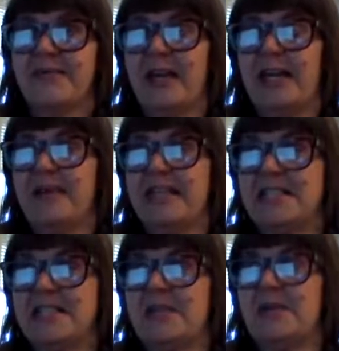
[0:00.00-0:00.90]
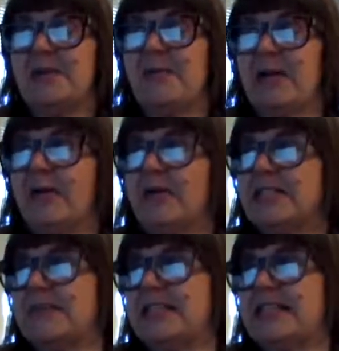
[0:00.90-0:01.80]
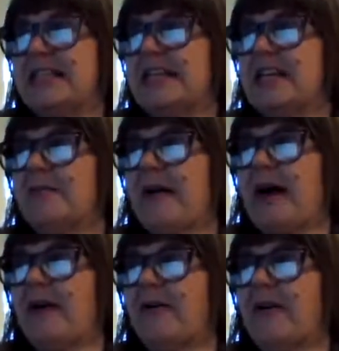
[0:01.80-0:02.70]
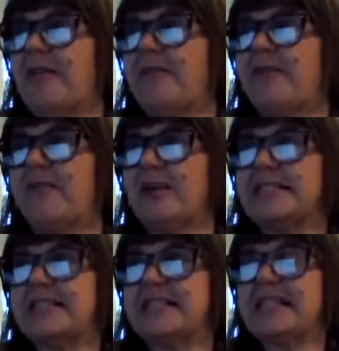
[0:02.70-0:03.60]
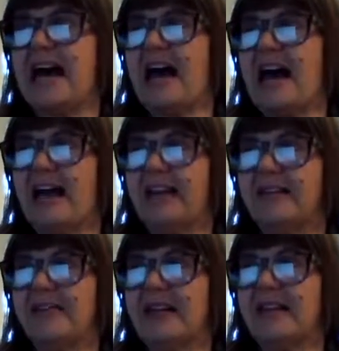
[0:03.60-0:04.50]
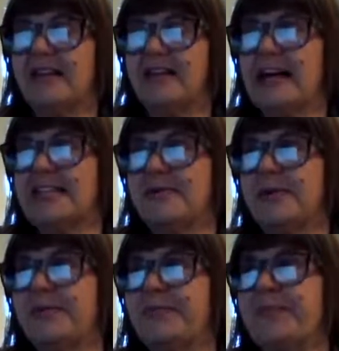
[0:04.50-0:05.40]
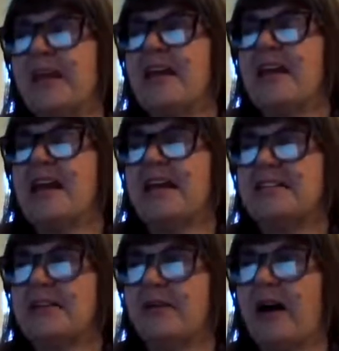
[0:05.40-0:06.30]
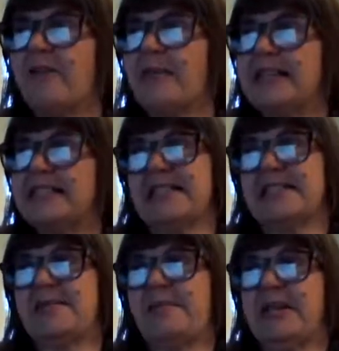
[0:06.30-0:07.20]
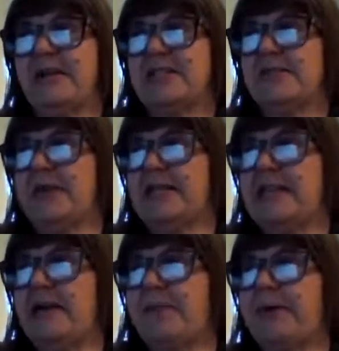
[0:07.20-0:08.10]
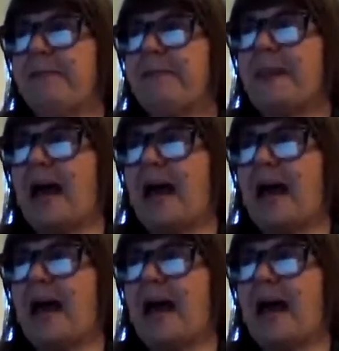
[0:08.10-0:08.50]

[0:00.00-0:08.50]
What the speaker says: frame into my course was to think about the voices that I elevate in the classroom. And so of my 6 speakers, for example,